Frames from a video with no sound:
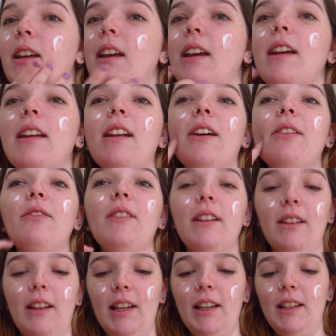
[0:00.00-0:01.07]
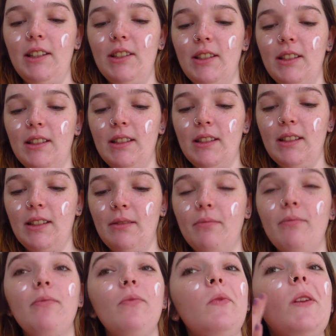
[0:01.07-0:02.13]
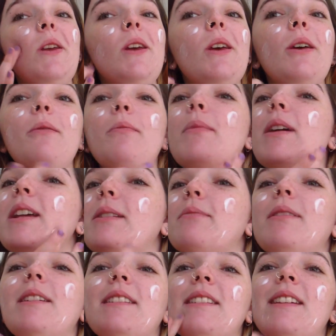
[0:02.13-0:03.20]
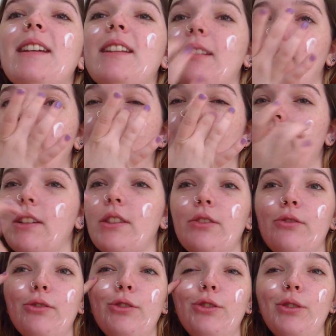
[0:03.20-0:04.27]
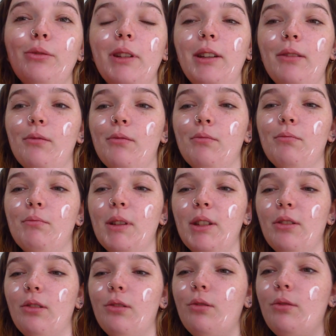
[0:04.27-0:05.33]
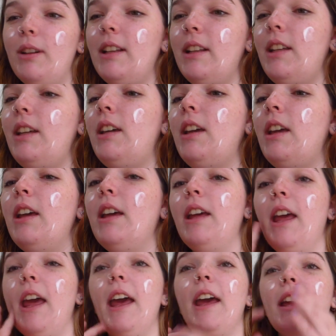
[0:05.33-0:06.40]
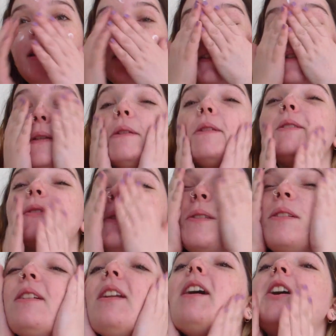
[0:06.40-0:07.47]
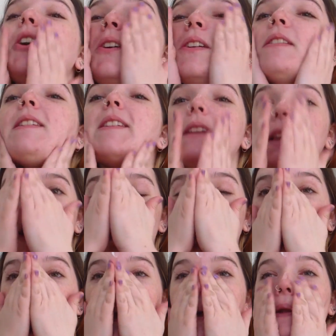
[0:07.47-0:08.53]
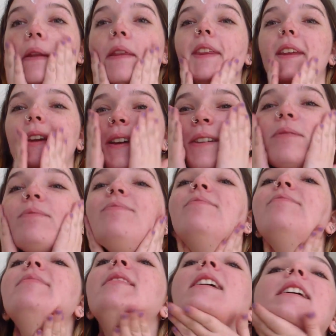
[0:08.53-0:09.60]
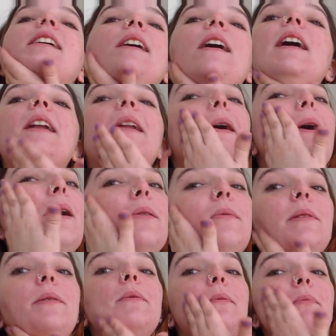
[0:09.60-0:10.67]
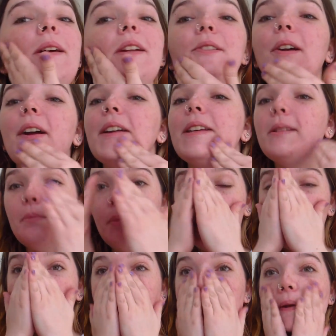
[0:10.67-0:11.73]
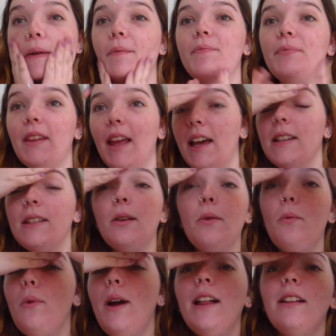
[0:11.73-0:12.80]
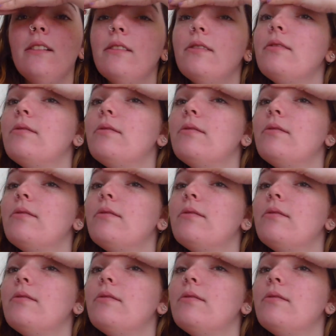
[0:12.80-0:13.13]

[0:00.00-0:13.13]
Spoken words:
and I feel like it just makes my skin look extra dewy but not oily and just nice and healthy, and it helps with my dry spots as well.